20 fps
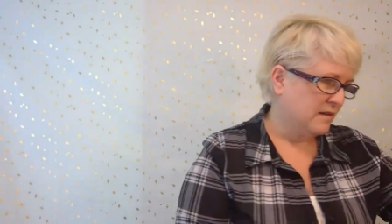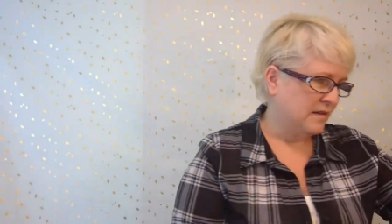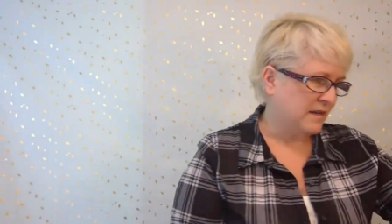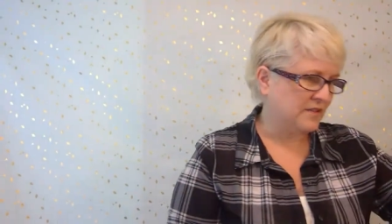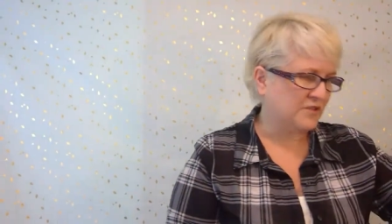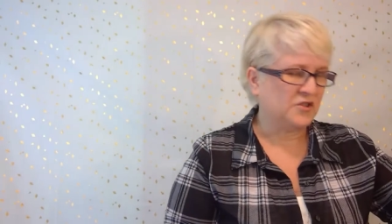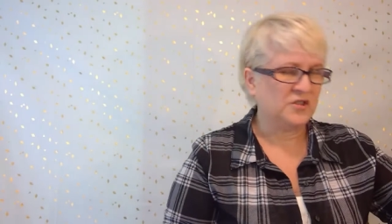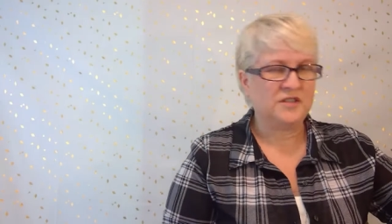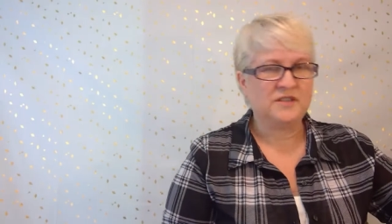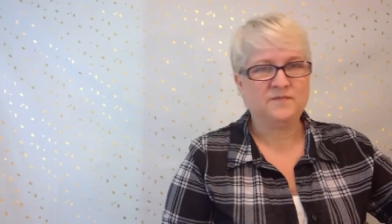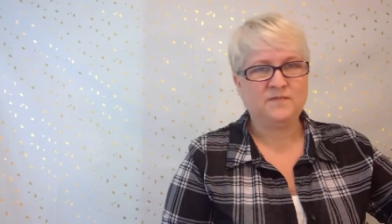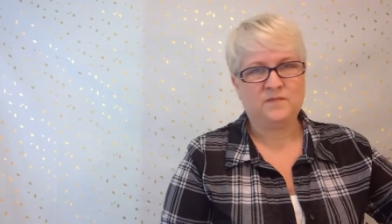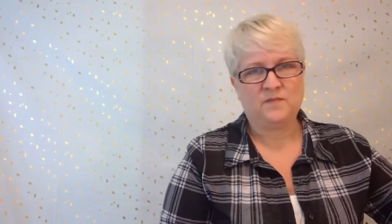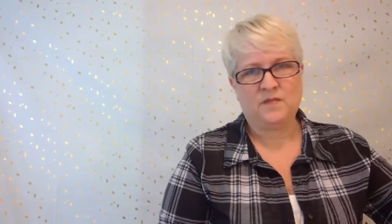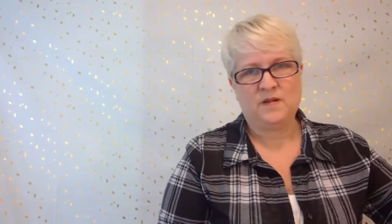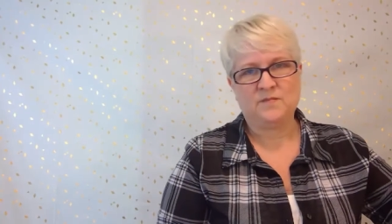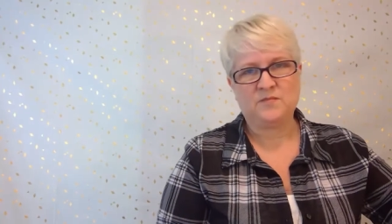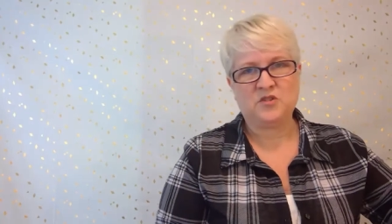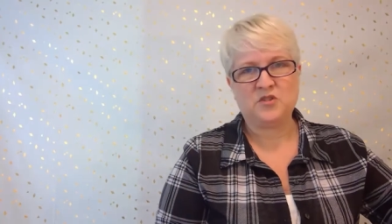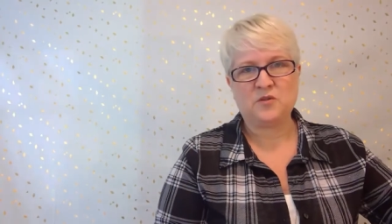Actually,
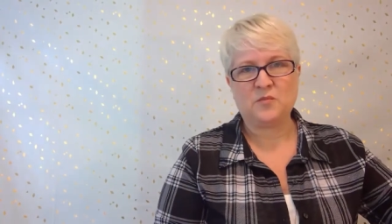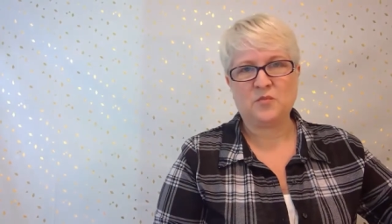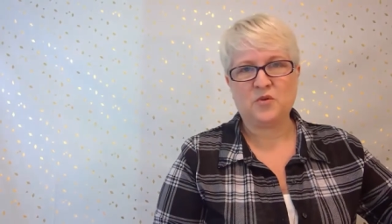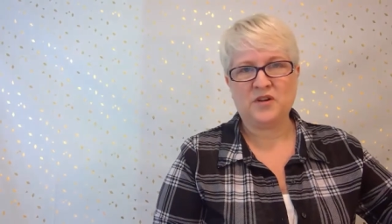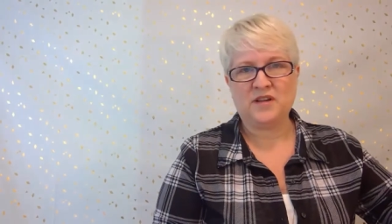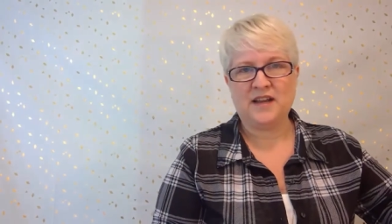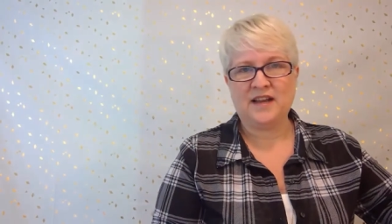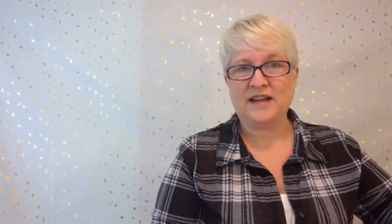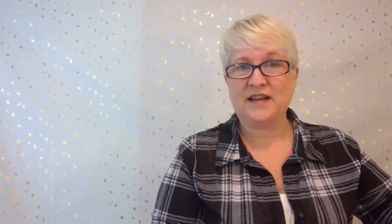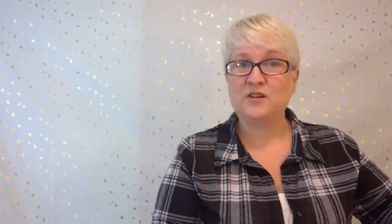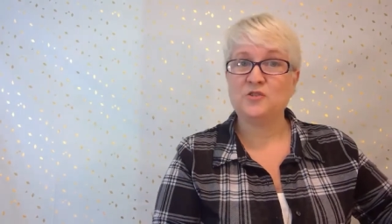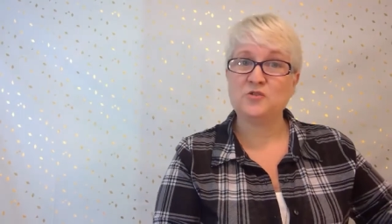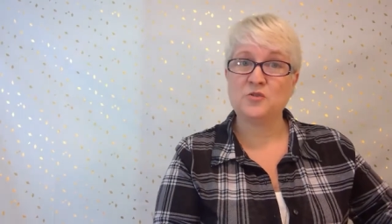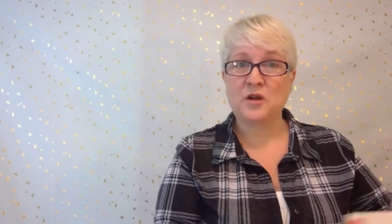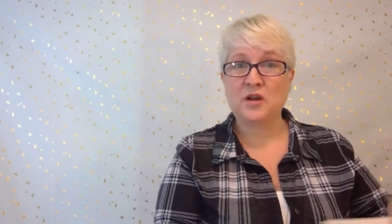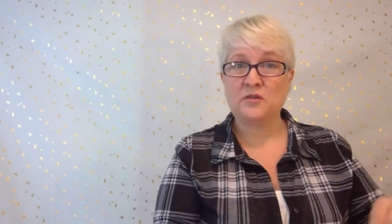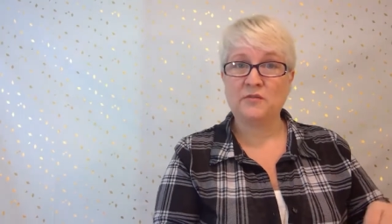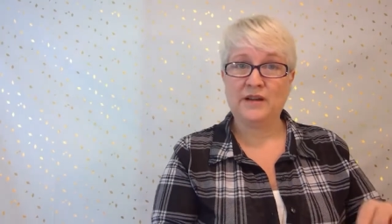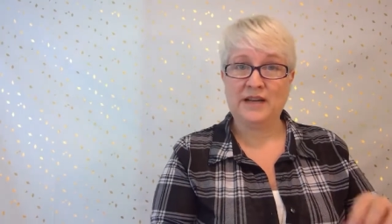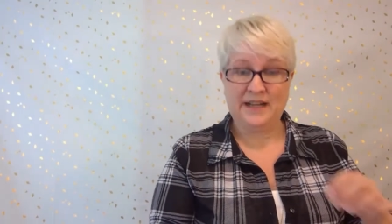I'm just going to put it down here so
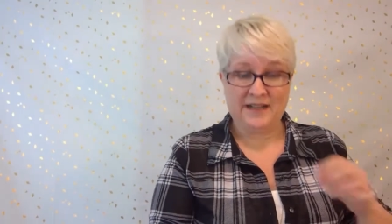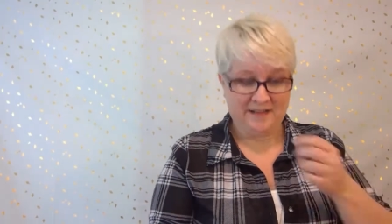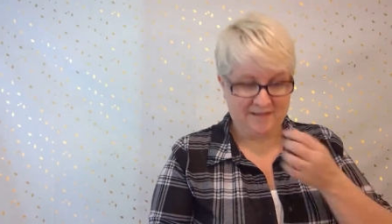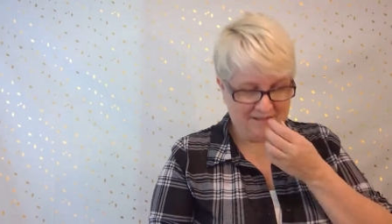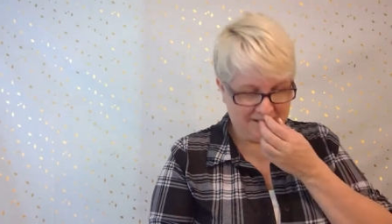I can read it.